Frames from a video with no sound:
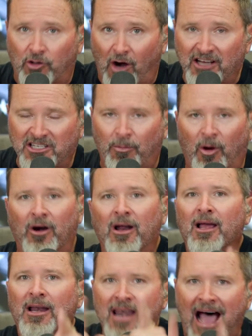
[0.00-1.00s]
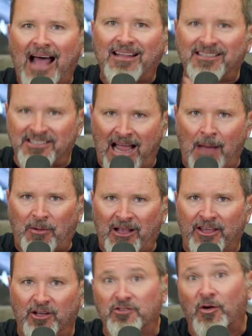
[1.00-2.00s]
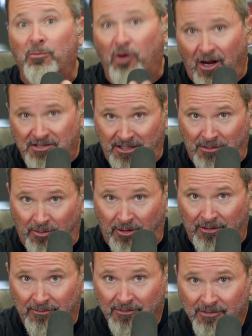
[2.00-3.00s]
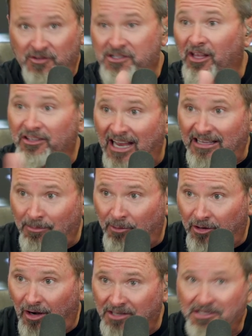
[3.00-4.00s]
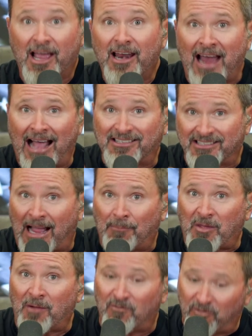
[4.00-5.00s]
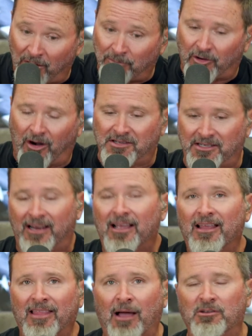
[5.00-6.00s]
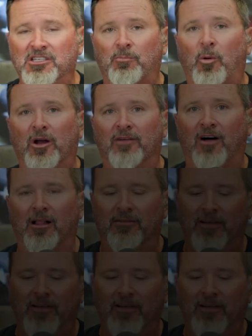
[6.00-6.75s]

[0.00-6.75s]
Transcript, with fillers: across the border, not stop illegals from crossing the border. Facilitate them across, not stop them from crossing. That was the point of all